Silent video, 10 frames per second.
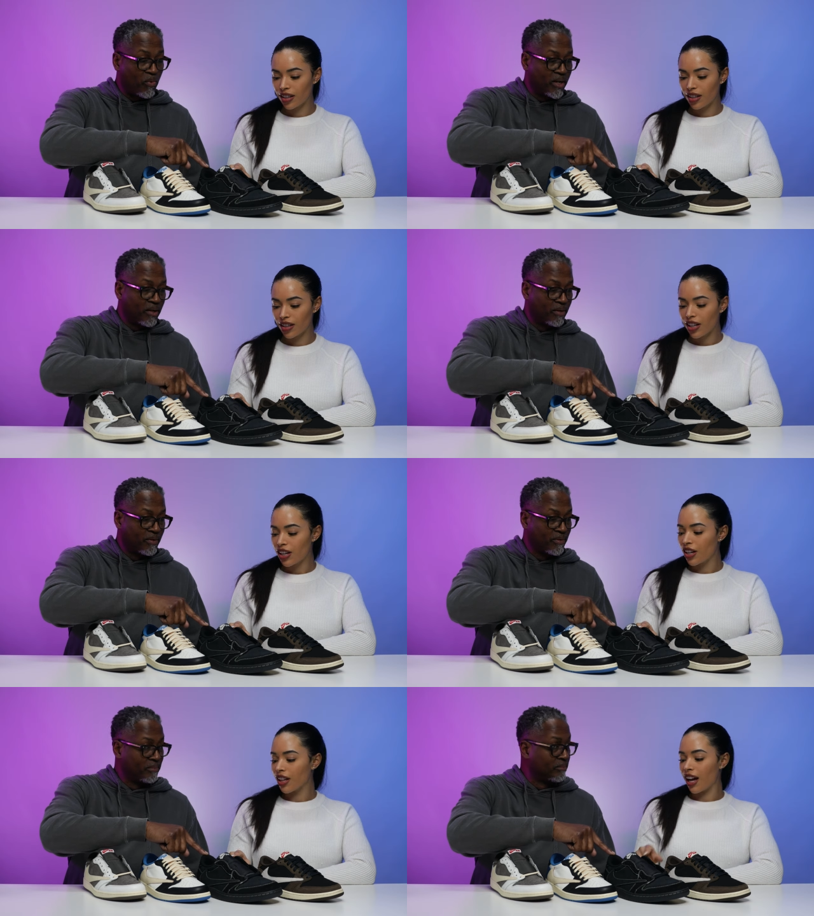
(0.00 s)
Speaker 1: one.
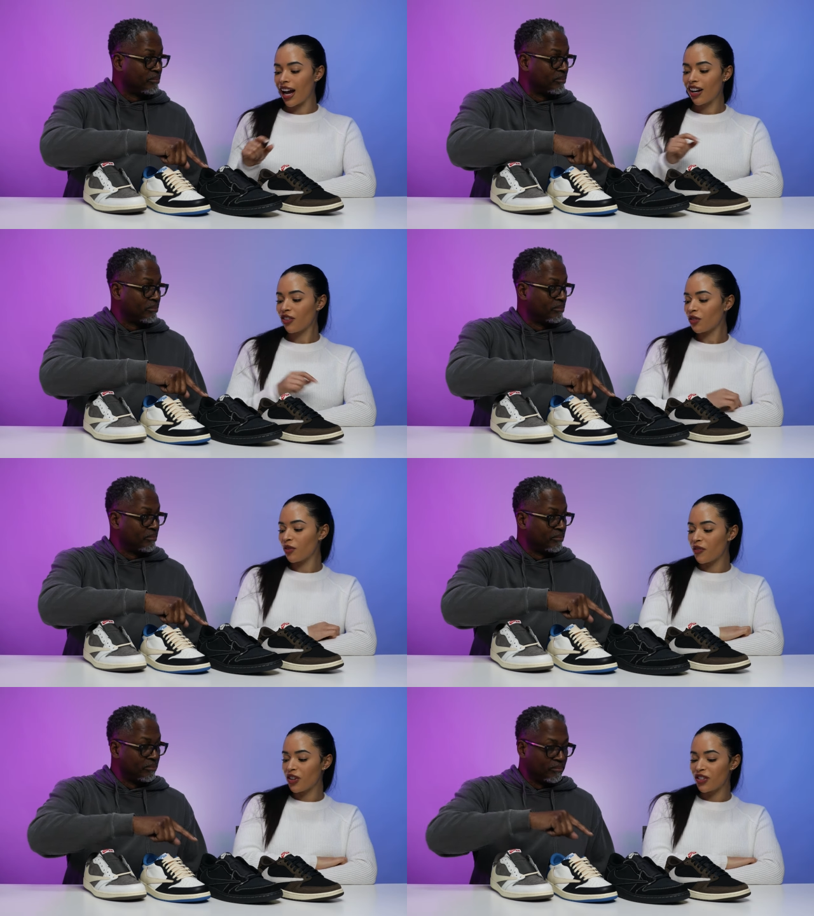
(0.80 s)
Speaker 2: I don't
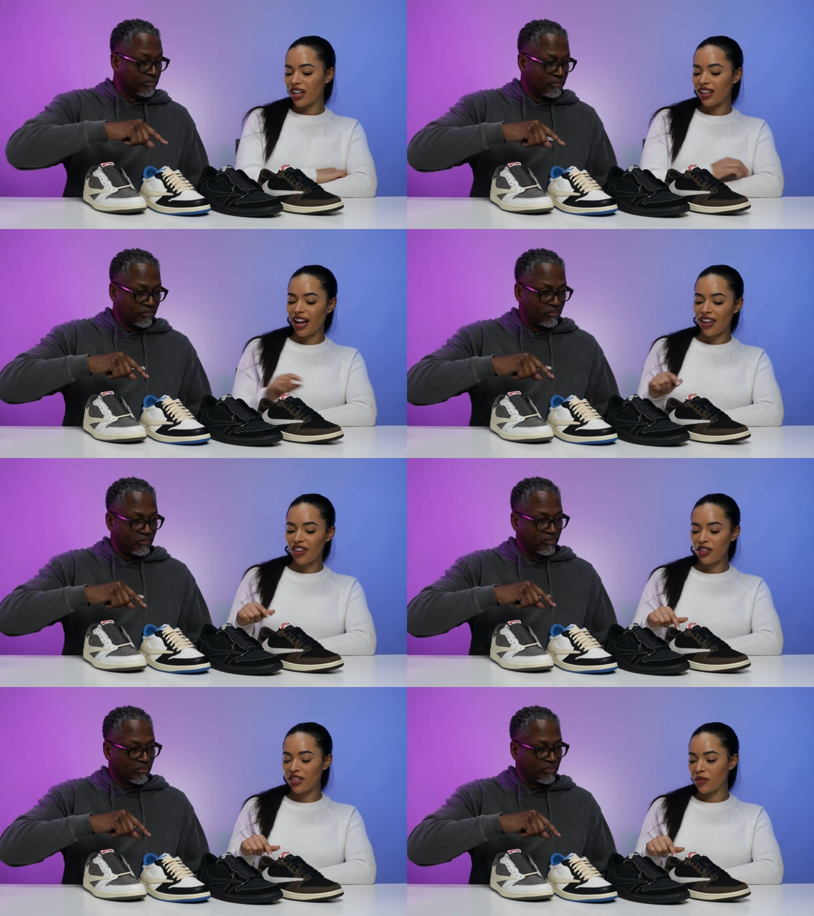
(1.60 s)
remember you saying that. I
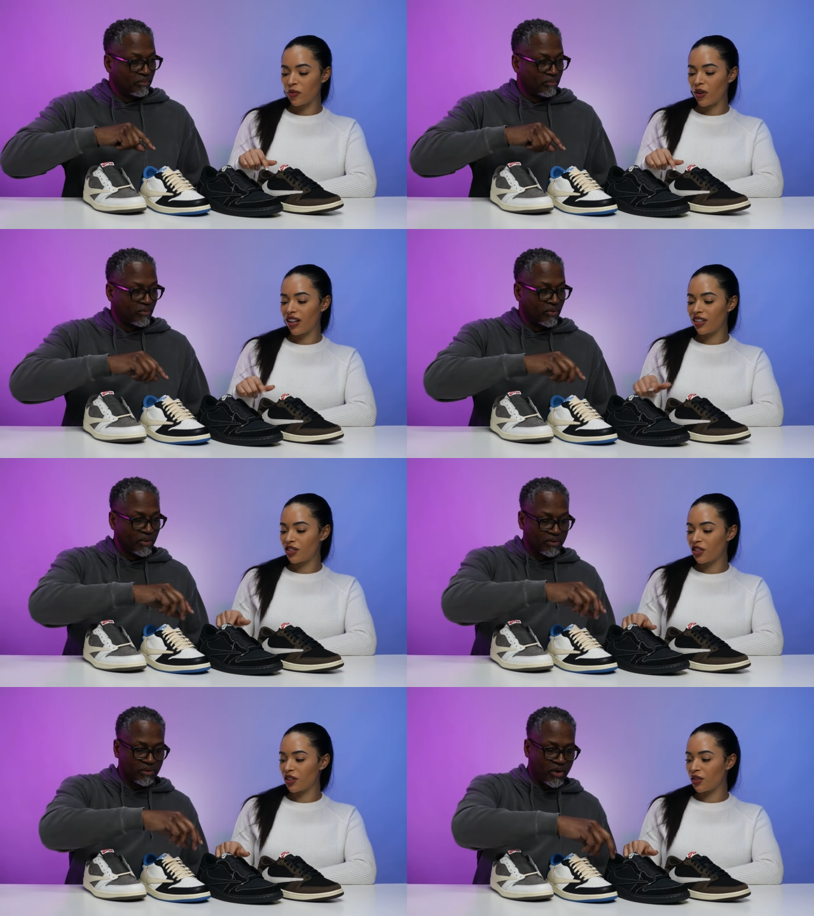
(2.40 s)
thought you said
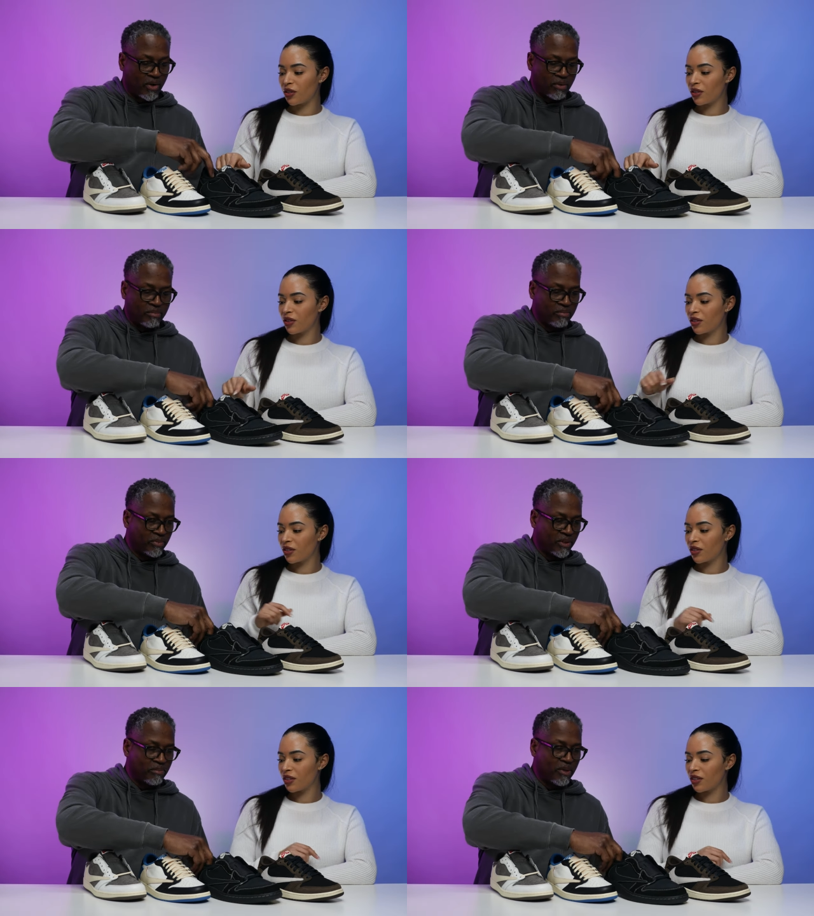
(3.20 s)
one, two. Nope,
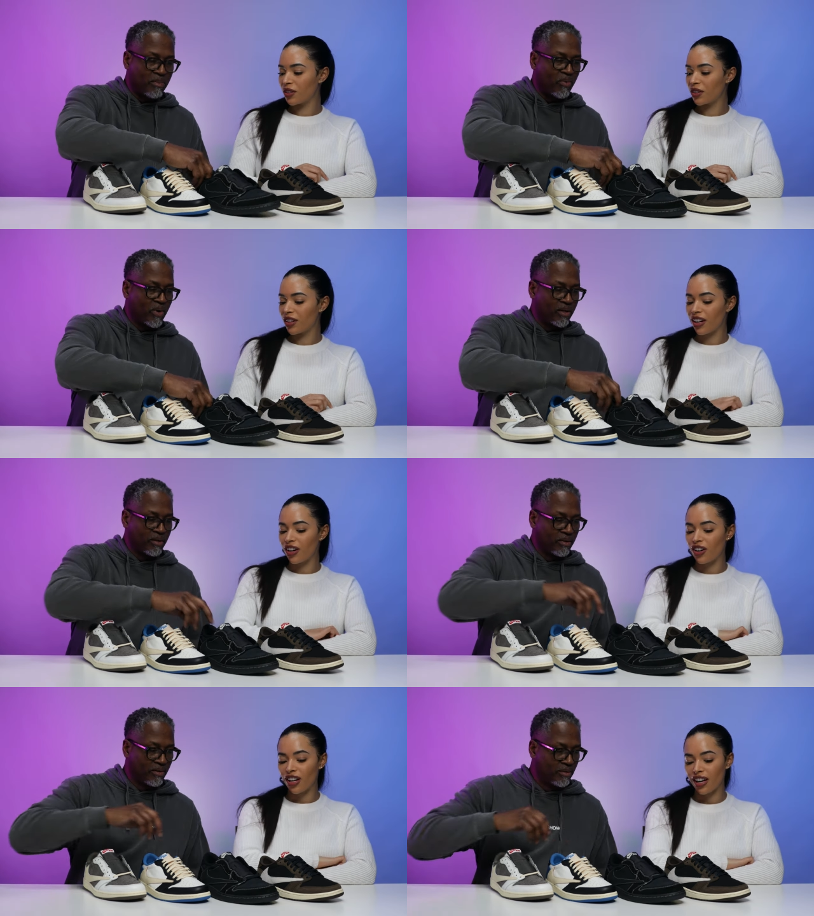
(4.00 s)
Speaker 1: this would be my one.
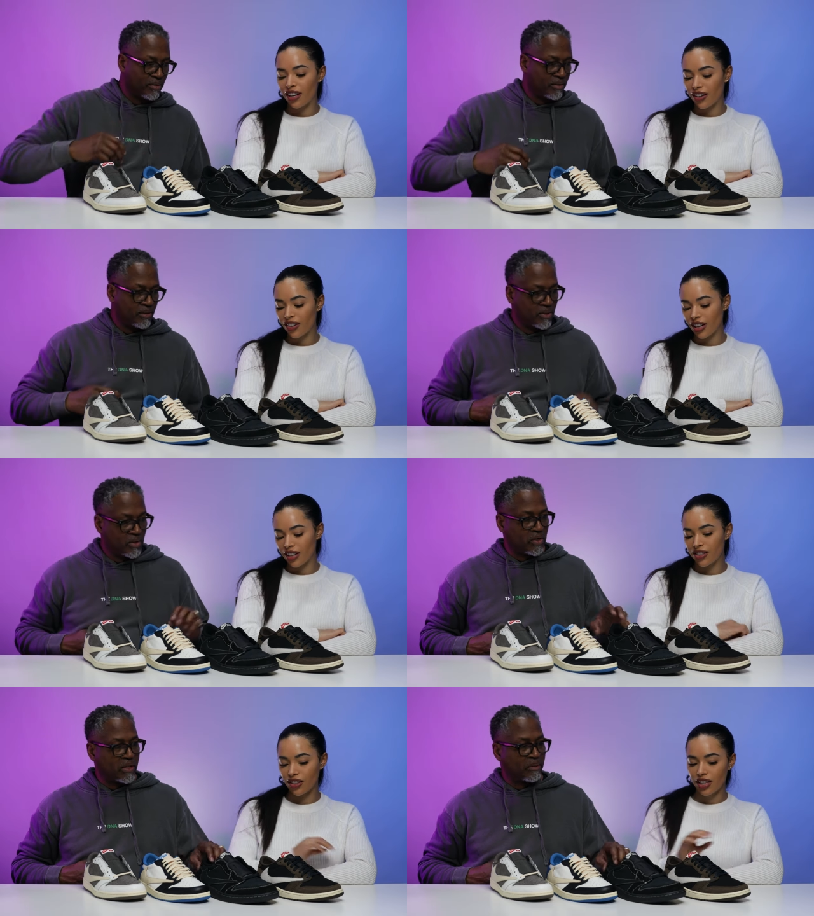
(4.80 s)
Oh,
Speaker 2: okay,
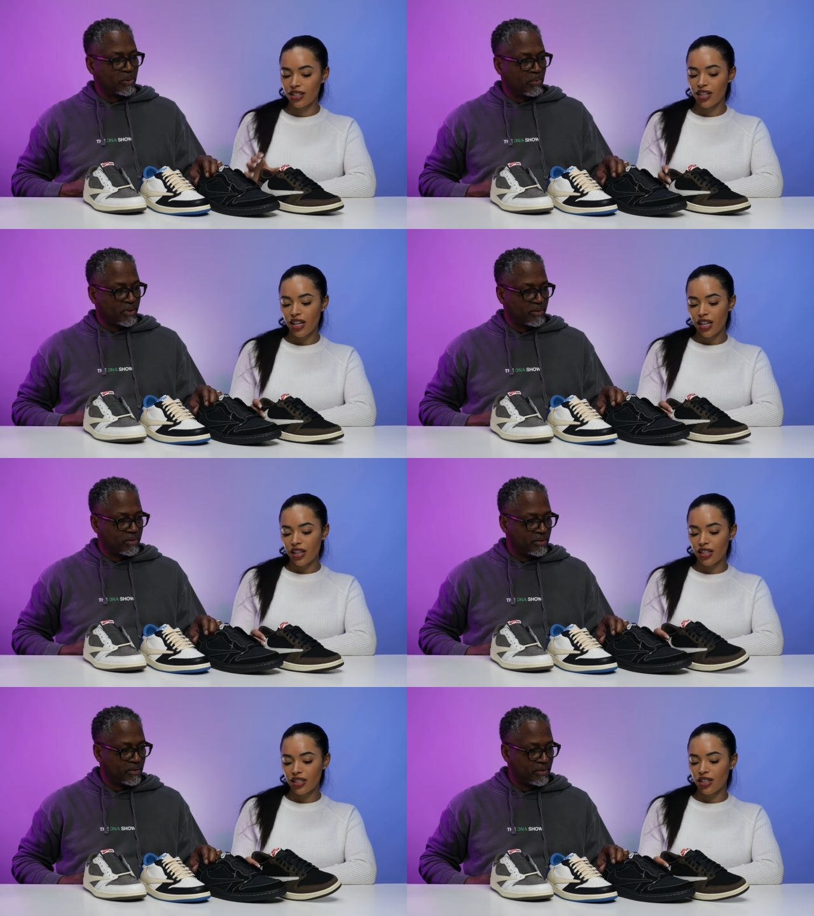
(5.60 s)
okay. So this, there one.
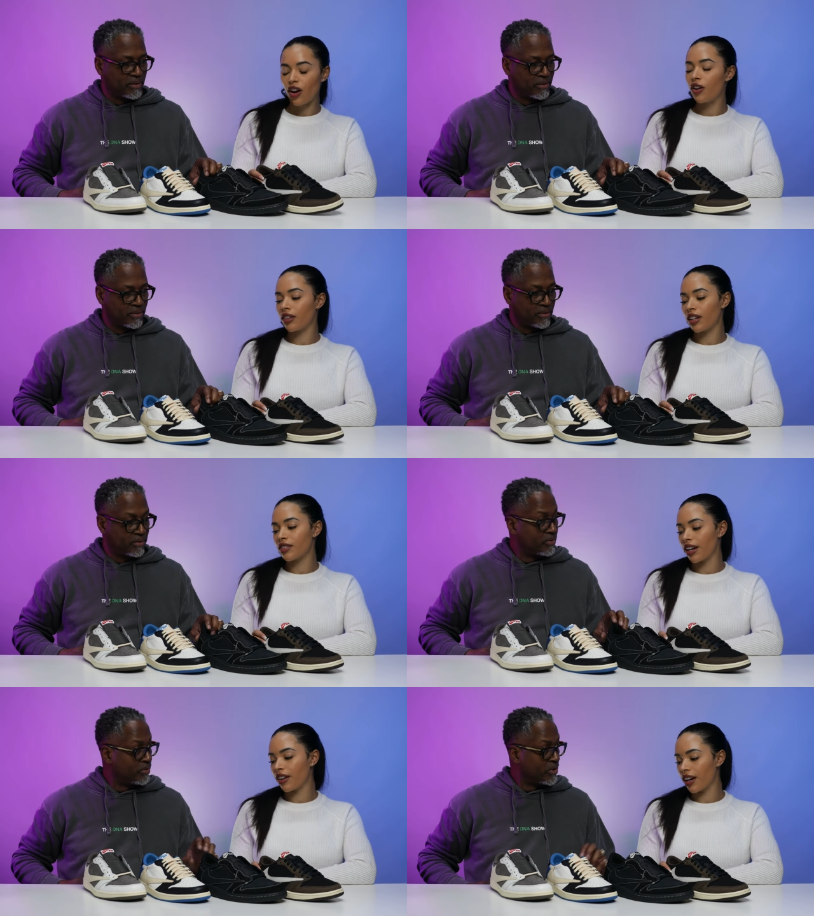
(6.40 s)
This is oh,
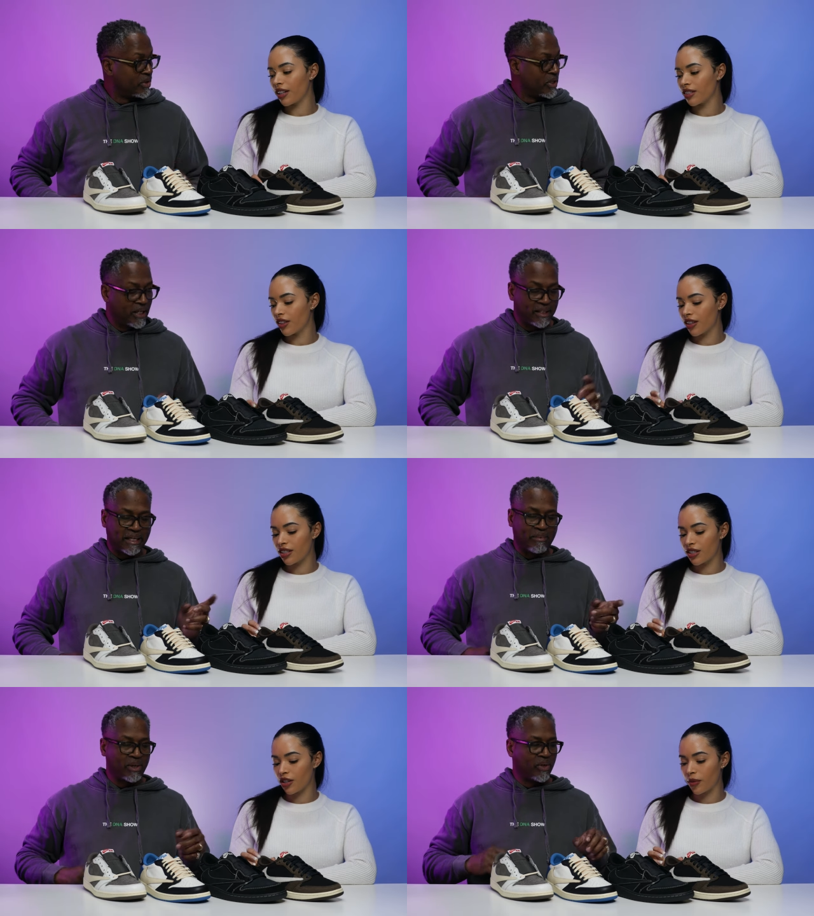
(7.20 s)
that's right. Okay, so he
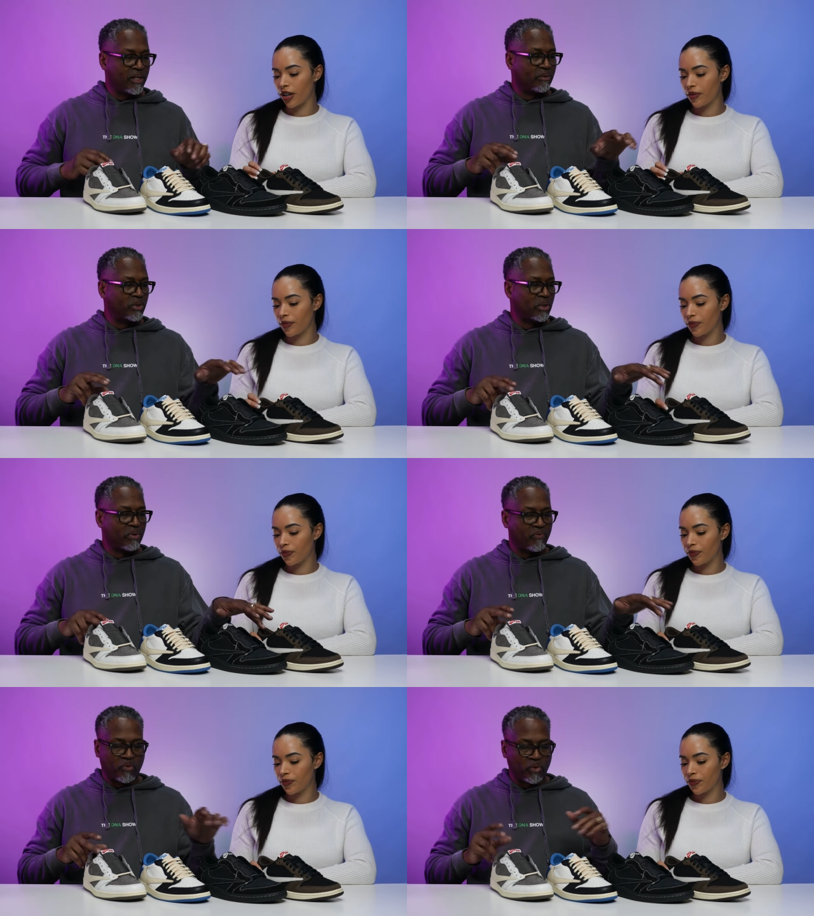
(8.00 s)
said we agreed one.
Speaker 1: on
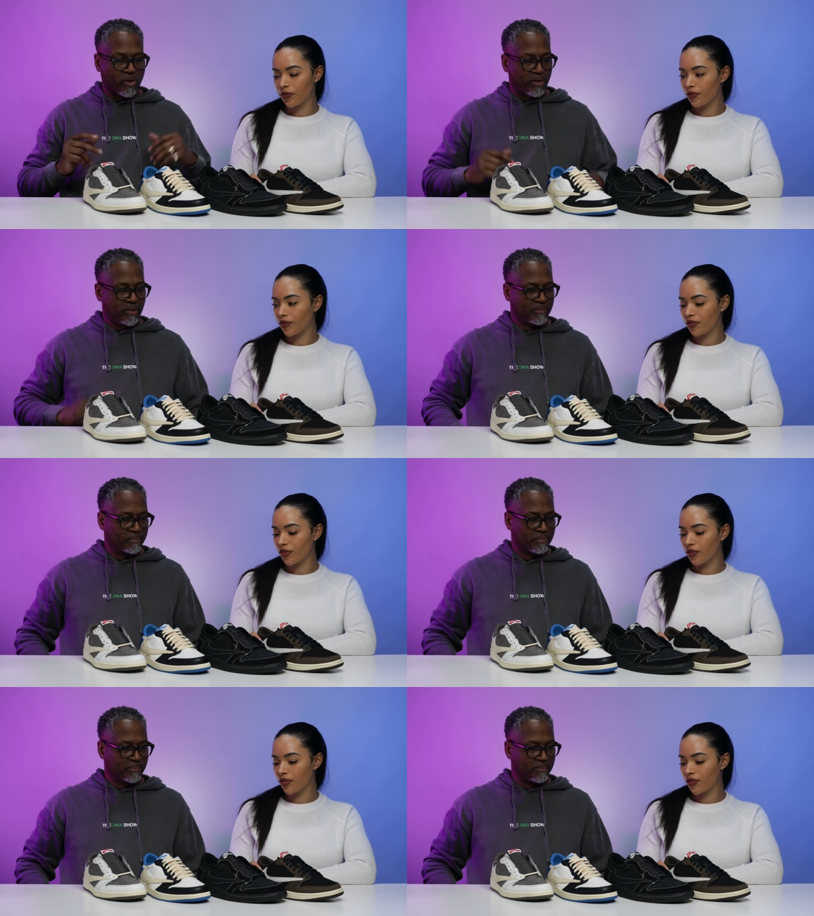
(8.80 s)
two and four.